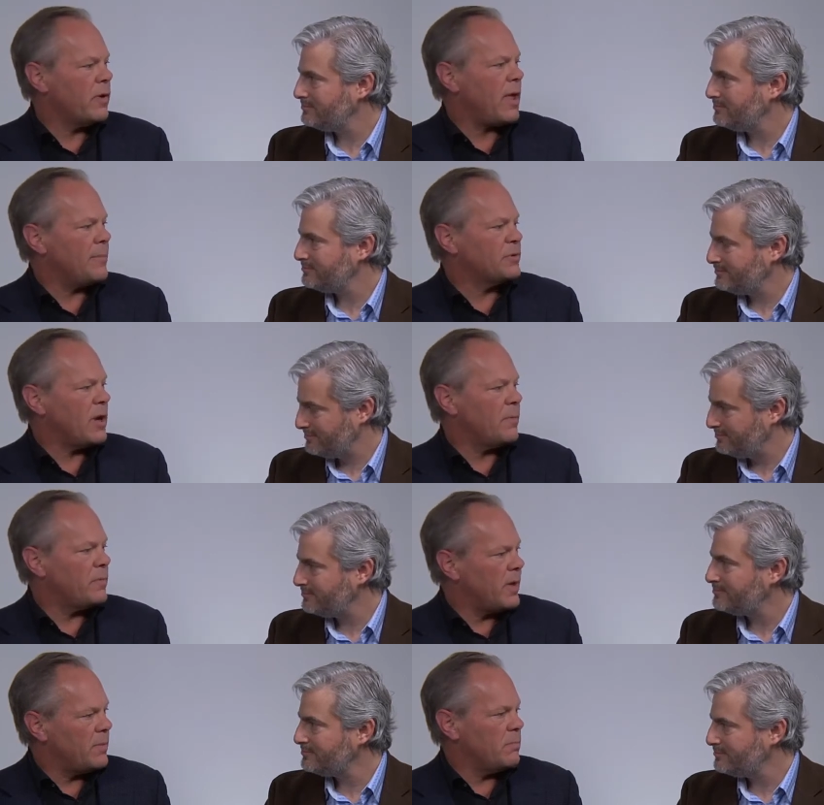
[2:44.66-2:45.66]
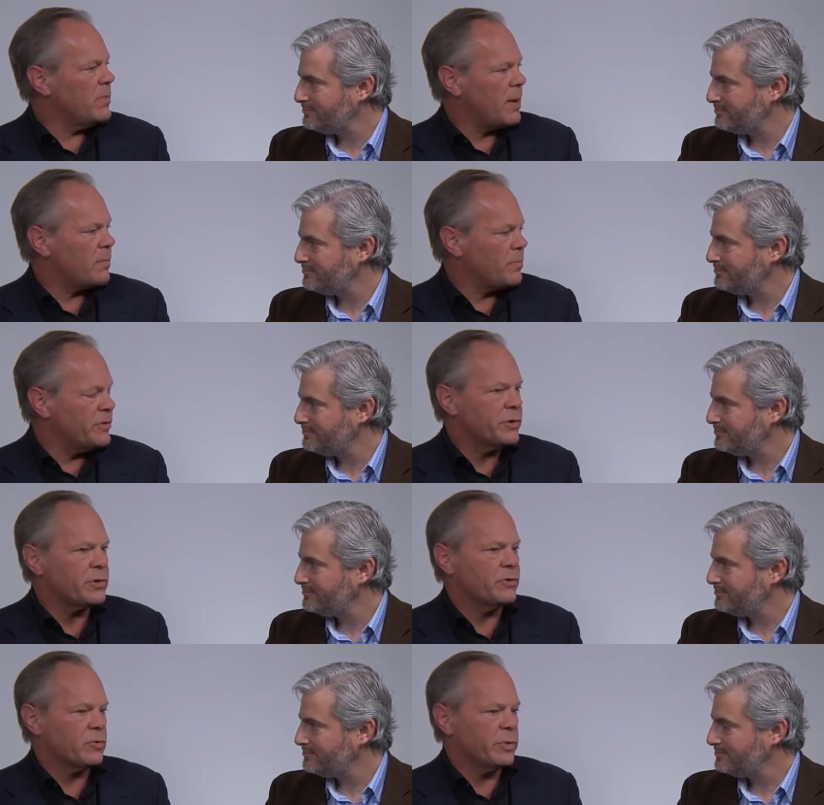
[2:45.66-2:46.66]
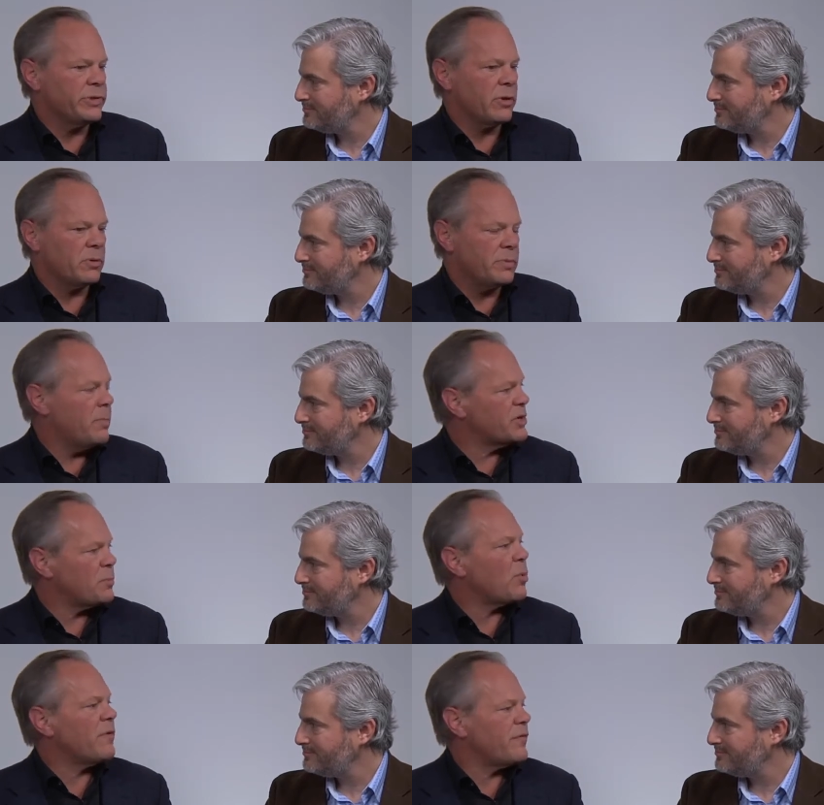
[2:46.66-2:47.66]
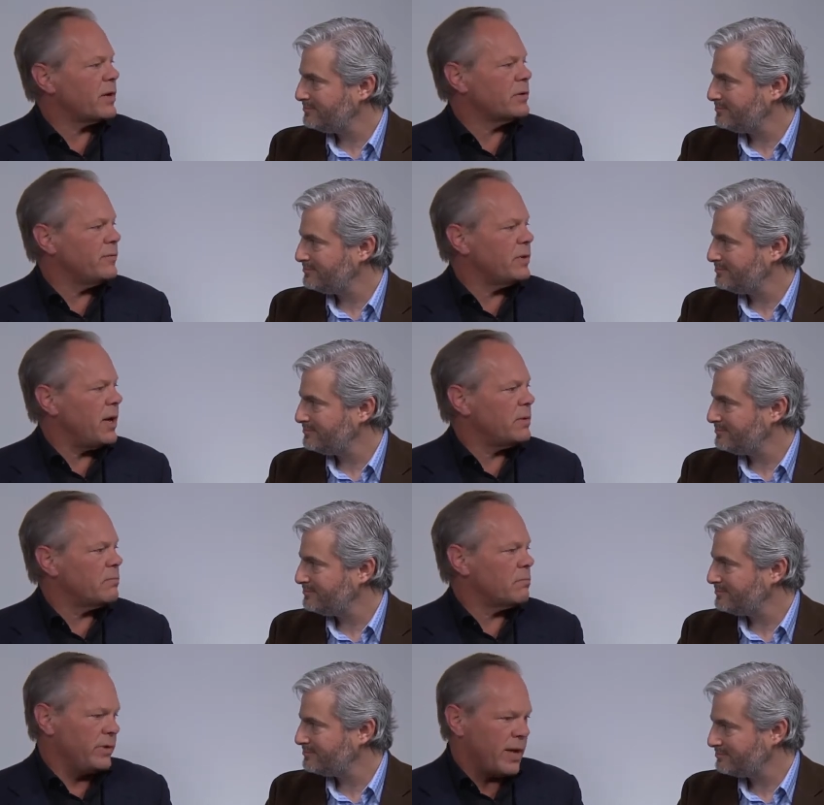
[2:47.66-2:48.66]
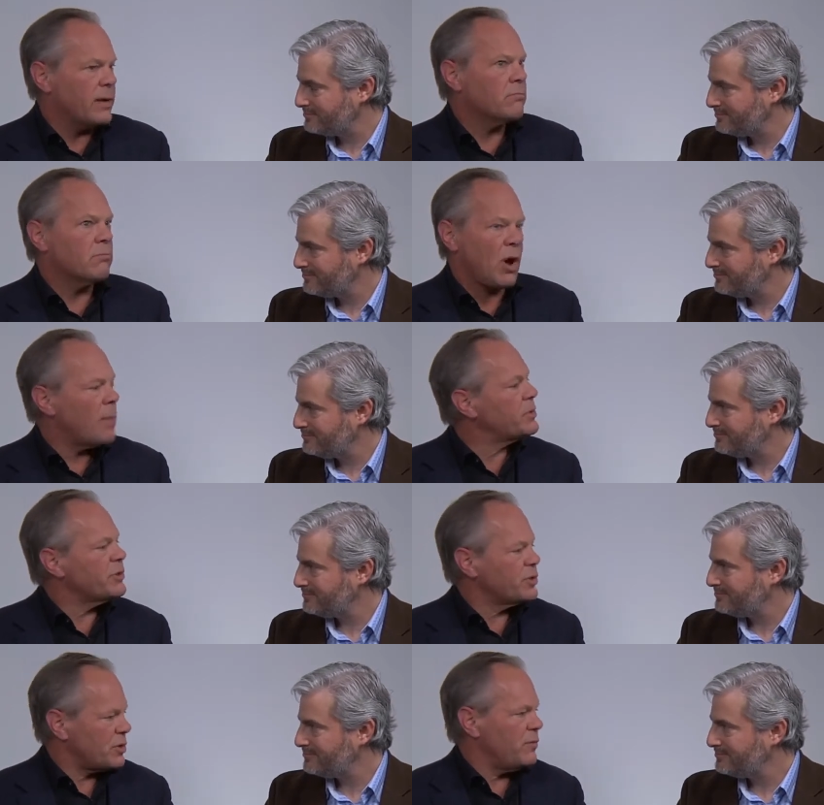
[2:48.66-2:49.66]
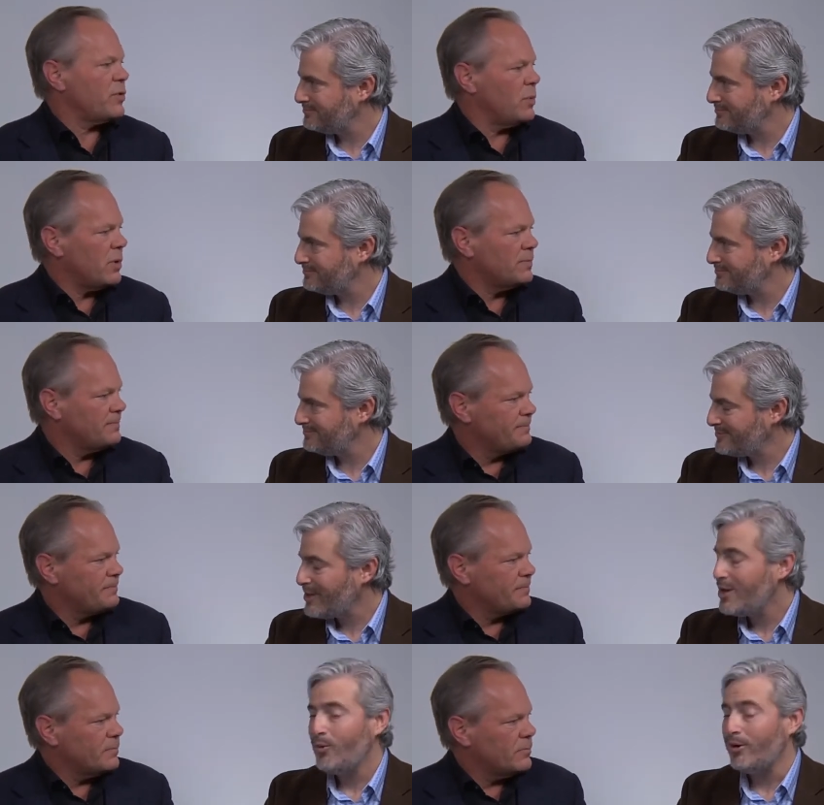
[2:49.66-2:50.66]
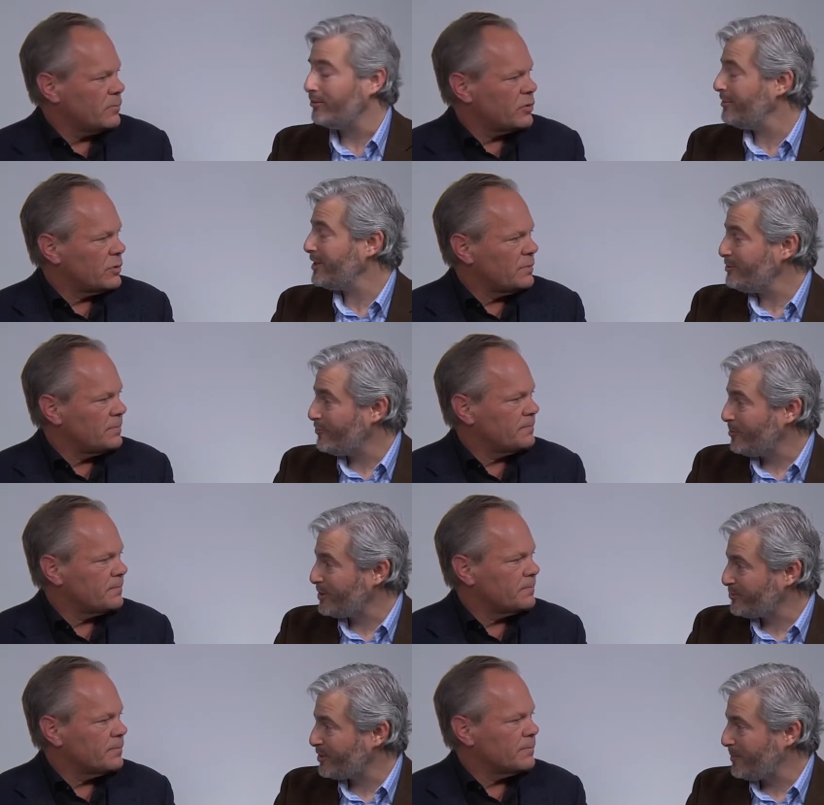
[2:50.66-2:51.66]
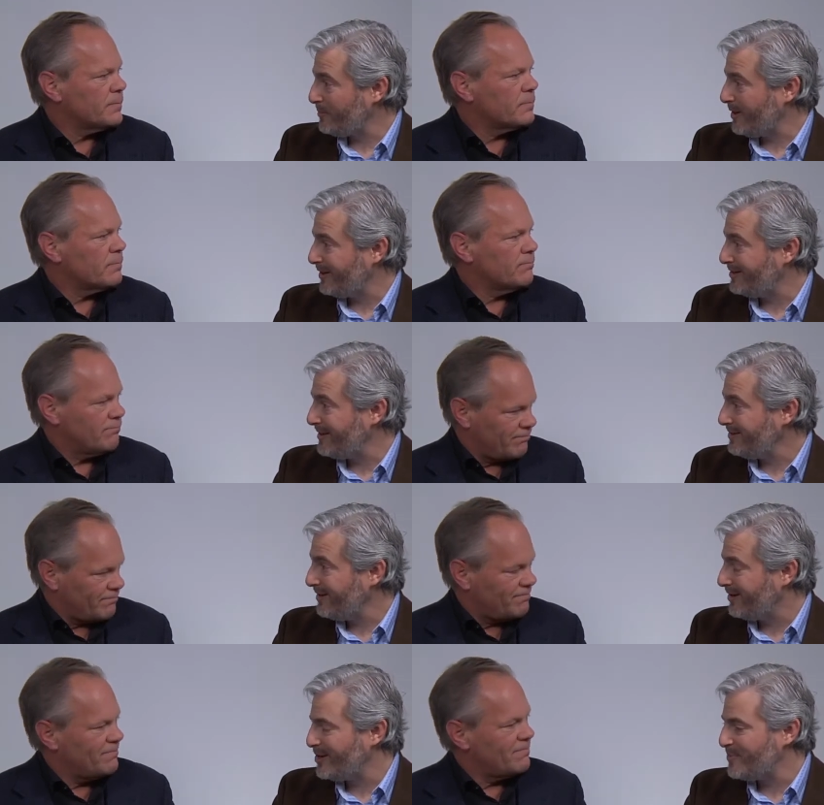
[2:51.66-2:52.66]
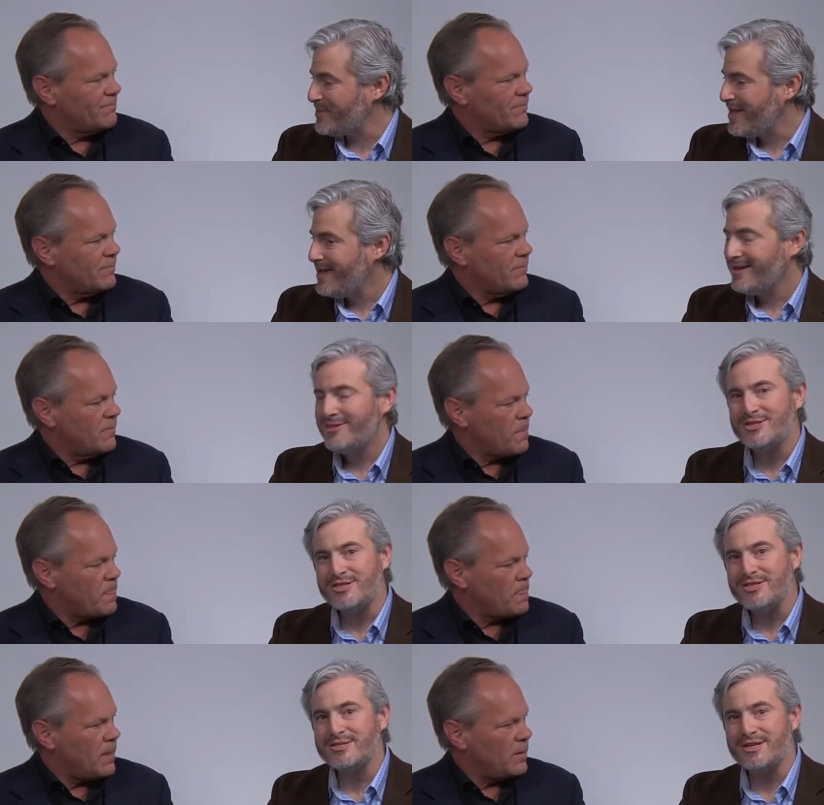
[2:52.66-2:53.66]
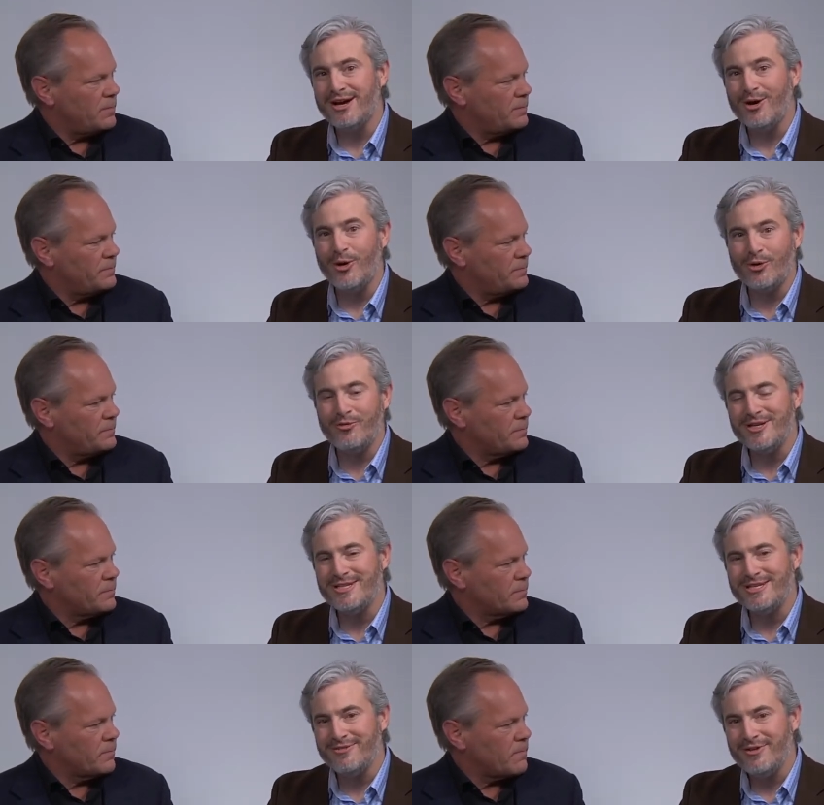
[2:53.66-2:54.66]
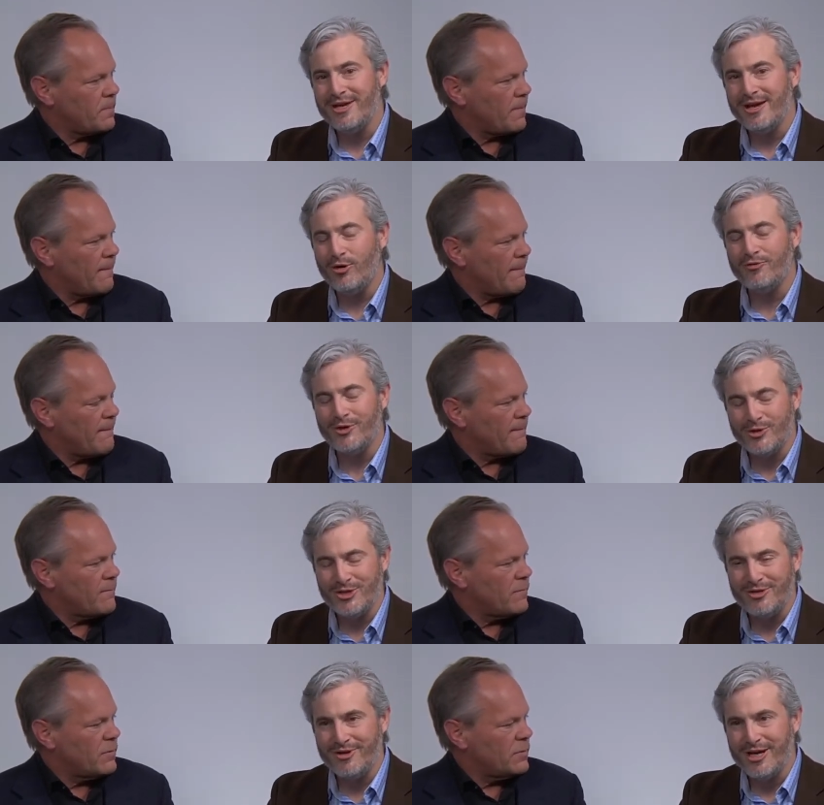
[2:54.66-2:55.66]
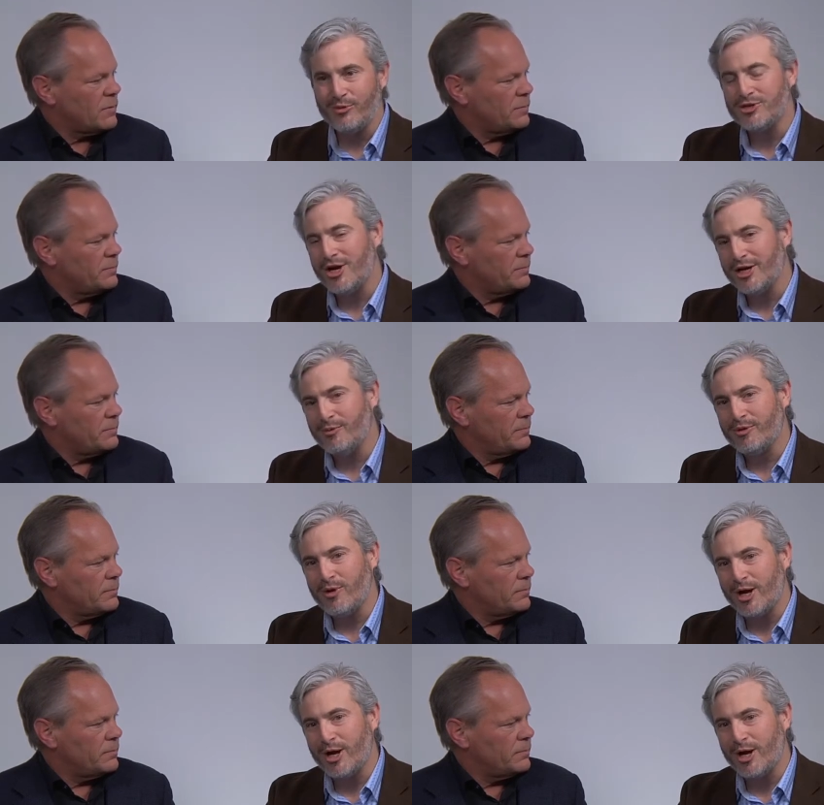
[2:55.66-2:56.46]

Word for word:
Speaker 1: their laptop, that, that positions the retailer to be much more effective in that, in that competition, if you will.
Speaker 2: Well, thank you very much for coming by today. Um, this is uh, Ogilvy TV, Ogilvy Do TV, and we're talking with